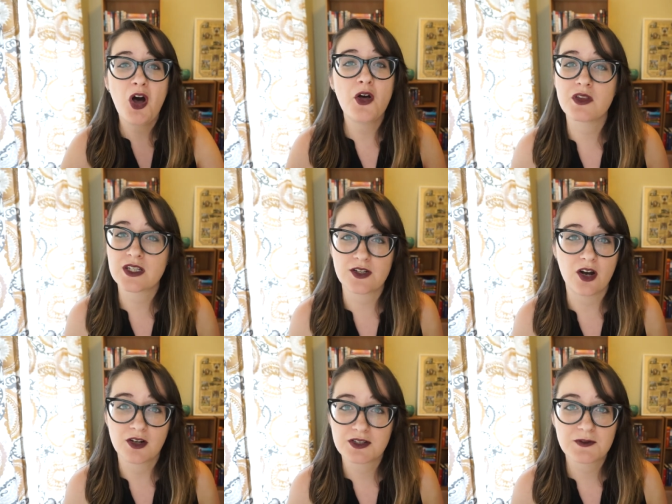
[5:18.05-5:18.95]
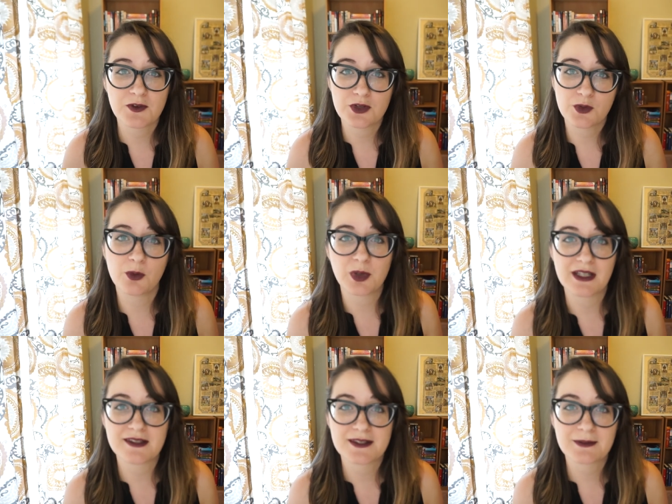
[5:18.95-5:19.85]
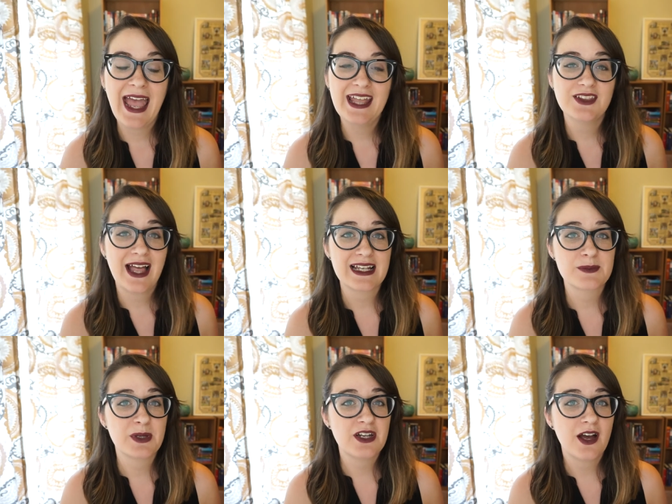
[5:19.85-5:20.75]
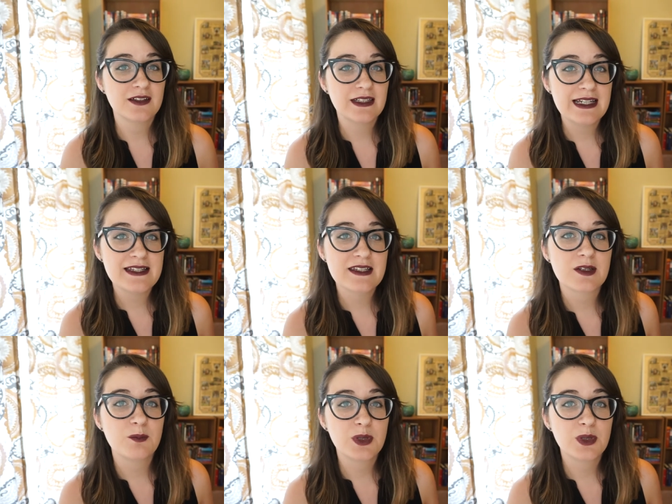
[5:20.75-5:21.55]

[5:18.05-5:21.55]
all the stars for The Cruel Prince. And last but not least,